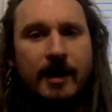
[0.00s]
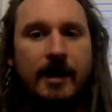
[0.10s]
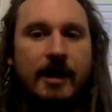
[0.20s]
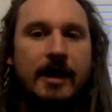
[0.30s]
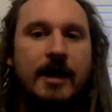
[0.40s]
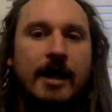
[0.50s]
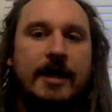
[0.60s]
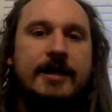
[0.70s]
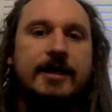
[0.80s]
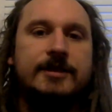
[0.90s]

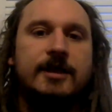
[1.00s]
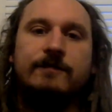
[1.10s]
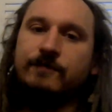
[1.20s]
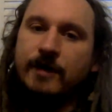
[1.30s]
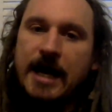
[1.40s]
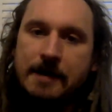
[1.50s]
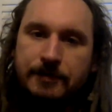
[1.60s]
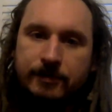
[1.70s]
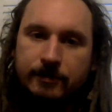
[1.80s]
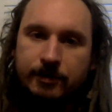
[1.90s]
I can't say for
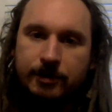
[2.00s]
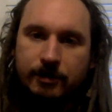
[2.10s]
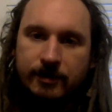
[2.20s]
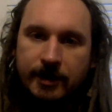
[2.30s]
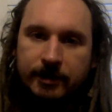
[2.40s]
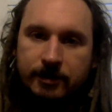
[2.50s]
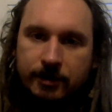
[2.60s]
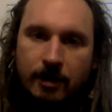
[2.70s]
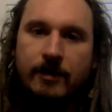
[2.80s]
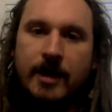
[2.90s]
absolute sure that I
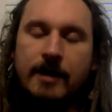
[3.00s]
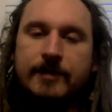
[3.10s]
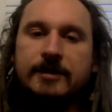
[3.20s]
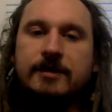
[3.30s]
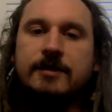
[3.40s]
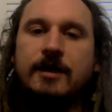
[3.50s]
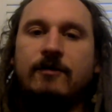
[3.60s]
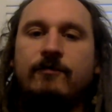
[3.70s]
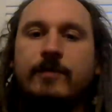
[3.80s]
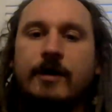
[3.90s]
saw that
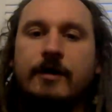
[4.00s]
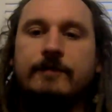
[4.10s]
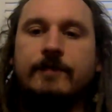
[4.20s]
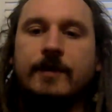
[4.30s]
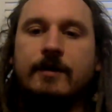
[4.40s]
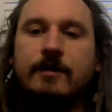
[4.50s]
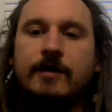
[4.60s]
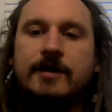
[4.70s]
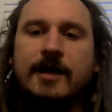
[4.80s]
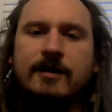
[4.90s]
myself, but
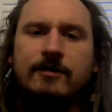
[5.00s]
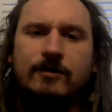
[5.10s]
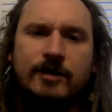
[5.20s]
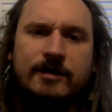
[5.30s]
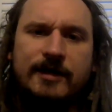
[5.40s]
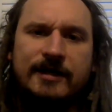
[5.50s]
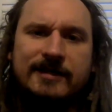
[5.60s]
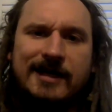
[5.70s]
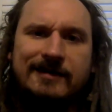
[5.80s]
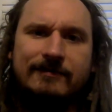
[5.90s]
it kind of looked like
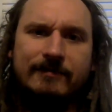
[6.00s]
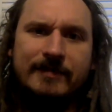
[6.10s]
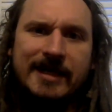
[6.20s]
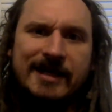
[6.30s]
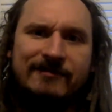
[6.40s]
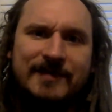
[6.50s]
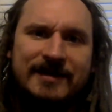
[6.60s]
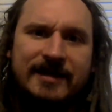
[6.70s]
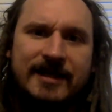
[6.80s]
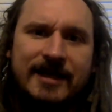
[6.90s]
that may have
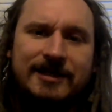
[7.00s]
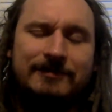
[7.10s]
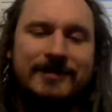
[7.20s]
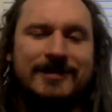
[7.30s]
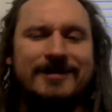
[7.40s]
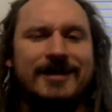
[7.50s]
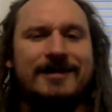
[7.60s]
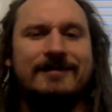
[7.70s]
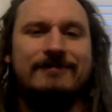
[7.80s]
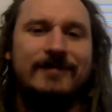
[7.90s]
been the case. But it's
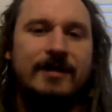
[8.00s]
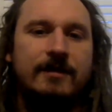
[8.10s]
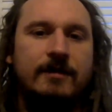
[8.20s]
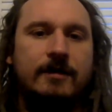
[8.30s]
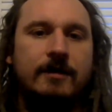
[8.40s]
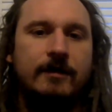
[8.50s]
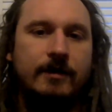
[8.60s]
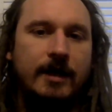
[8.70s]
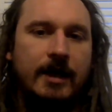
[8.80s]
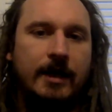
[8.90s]
like,
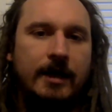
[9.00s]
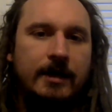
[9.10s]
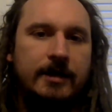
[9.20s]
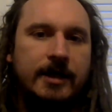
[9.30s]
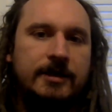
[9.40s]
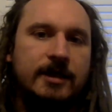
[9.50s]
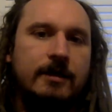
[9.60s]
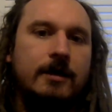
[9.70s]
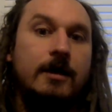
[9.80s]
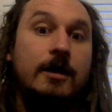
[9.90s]
I can't
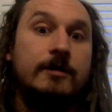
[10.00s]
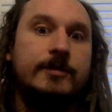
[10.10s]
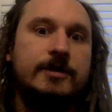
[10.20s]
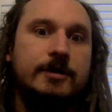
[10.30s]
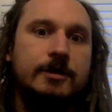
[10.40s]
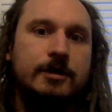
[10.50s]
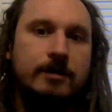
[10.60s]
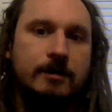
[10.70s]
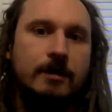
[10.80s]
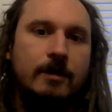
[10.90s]
say 100%
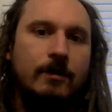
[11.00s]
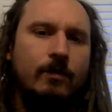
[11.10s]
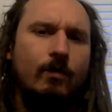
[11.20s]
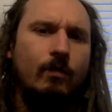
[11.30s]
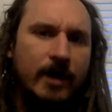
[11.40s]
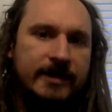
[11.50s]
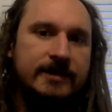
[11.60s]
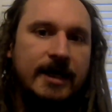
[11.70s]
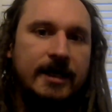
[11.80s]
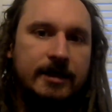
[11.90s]
sure what
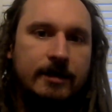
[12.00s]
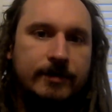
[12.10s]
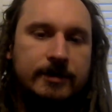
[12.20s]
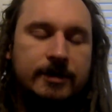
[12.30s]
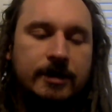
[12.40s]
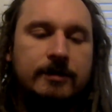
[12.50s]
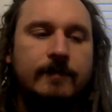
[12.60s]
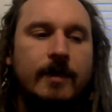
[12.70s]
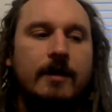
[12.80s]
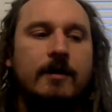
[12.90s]
exactly I was seeing,
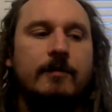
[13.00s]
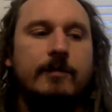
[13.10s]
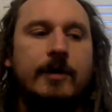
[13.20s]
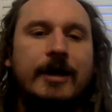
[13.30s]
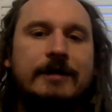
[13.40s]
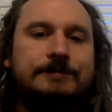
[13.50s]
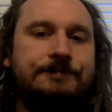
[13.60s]
but